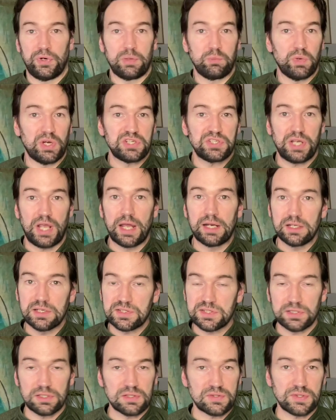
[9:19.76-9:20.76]
much any
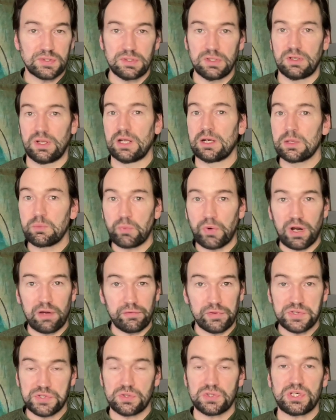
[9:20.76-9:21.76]
citizen in any
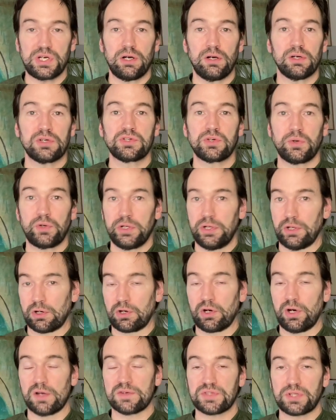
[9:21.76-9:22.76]
province or territory
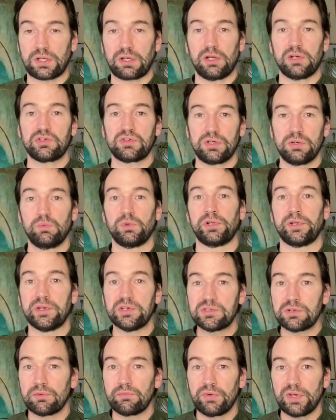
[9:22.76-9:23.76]
across the country will
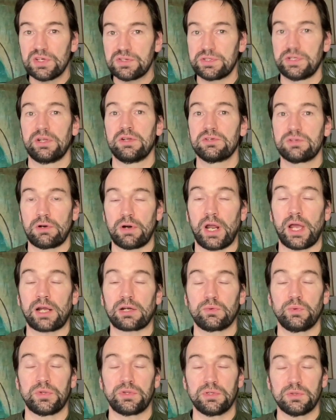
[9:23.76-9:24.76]
interface and interact
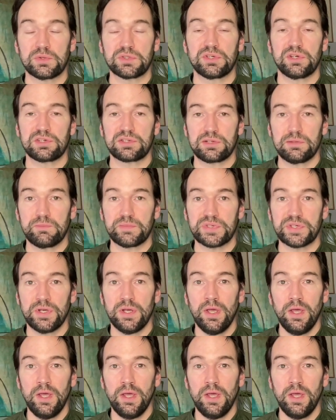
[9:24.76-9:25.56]
with those systems.